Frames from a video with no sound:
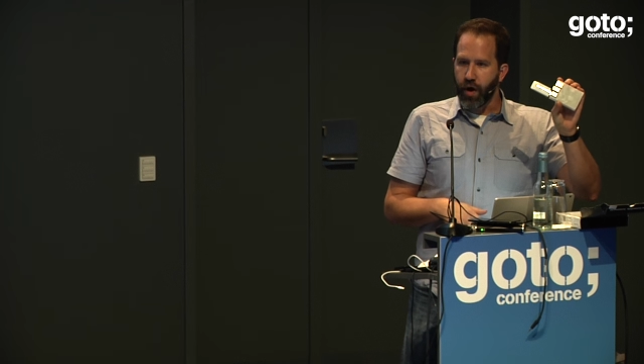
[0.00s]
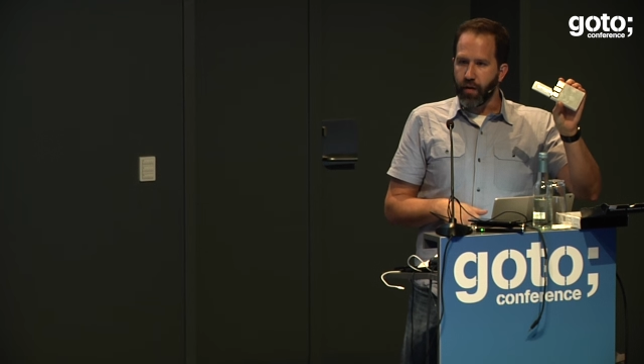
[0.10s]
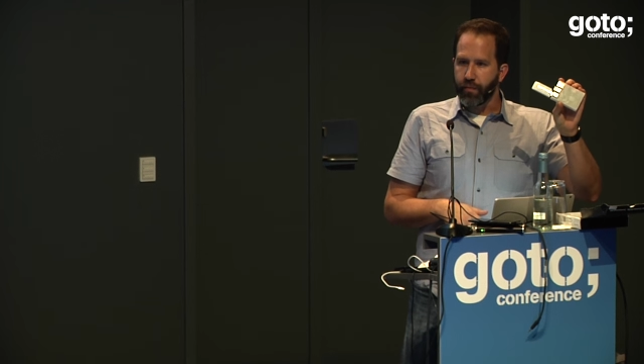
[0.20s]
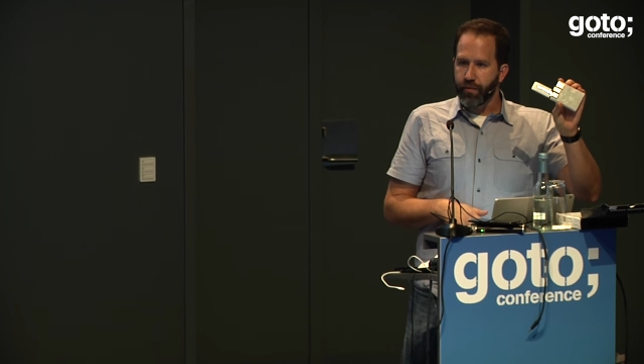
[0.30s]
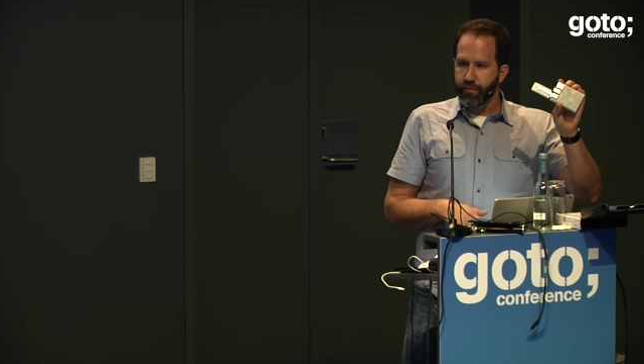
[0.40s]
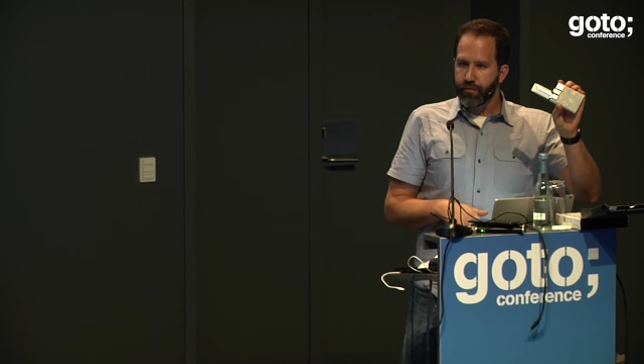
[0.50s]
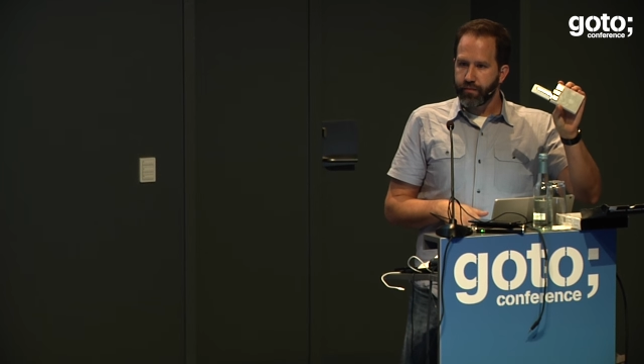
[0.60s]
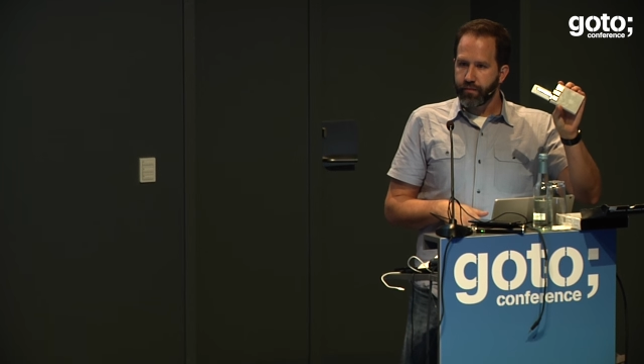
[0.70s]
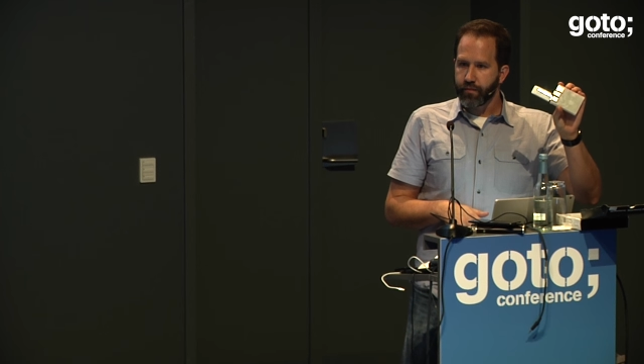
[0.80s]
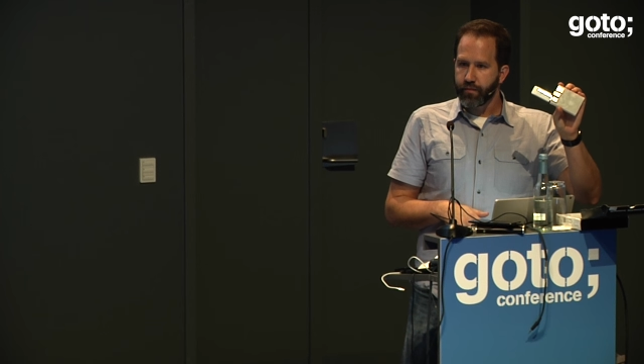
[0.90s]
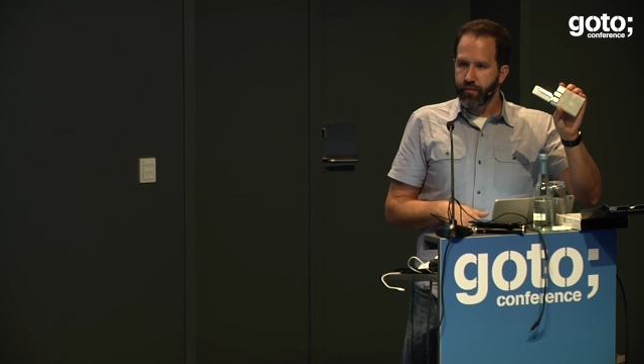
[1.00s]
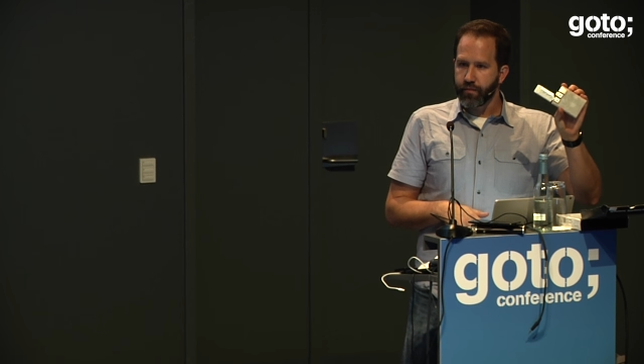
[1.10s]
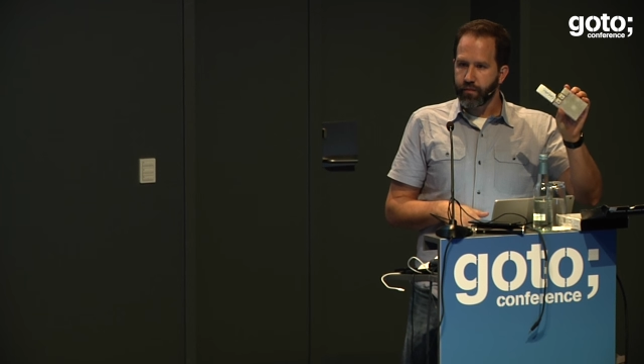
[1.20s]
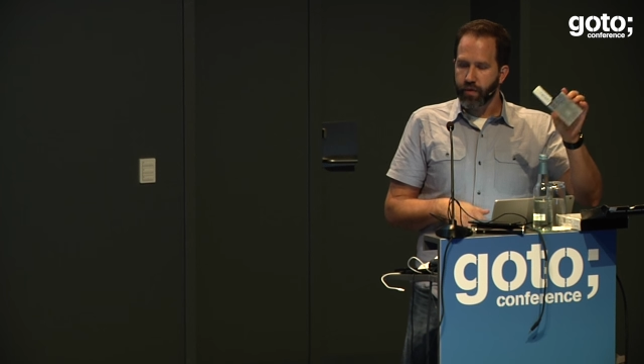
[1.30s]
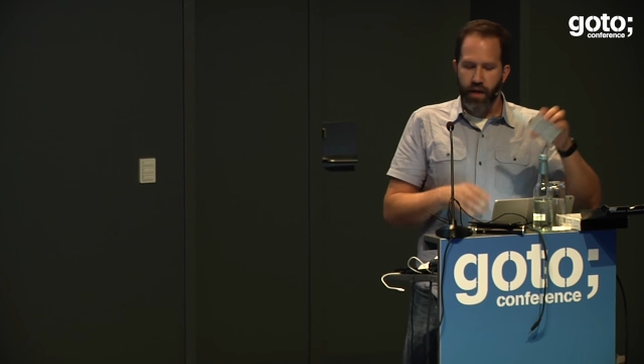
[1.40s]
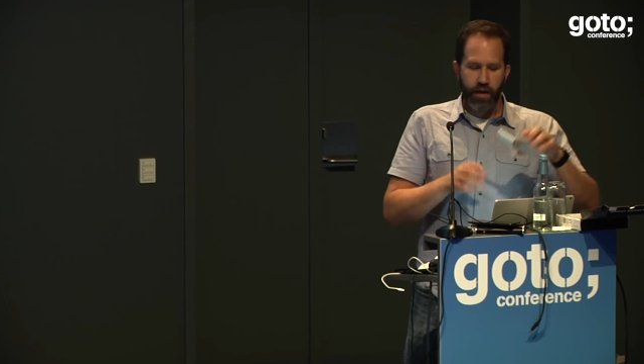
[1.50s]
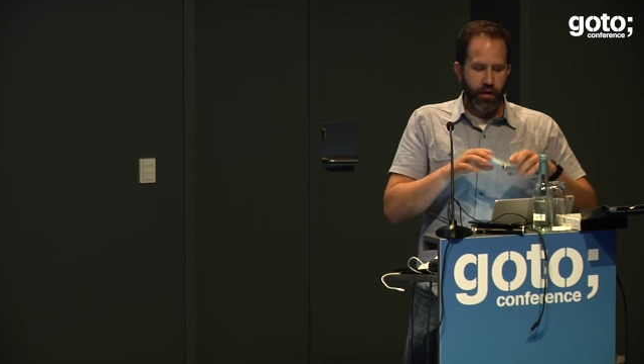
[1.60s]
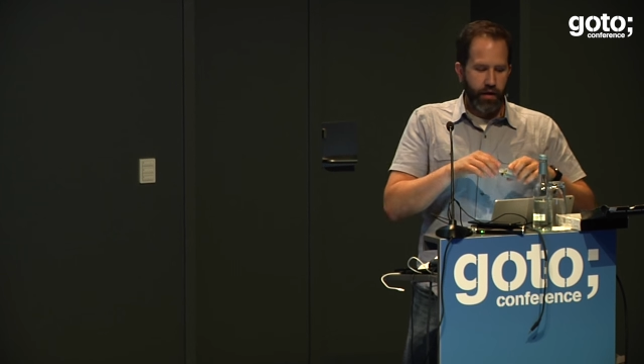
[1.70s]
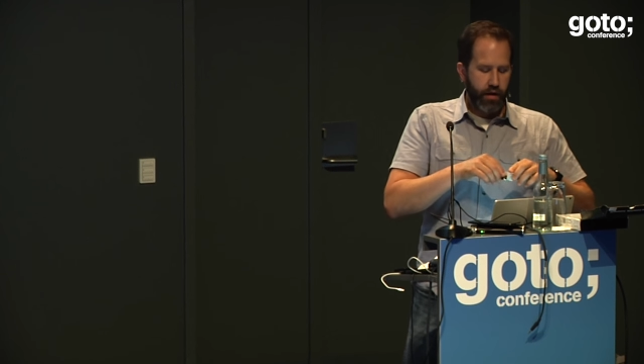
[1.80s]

pump. Okay?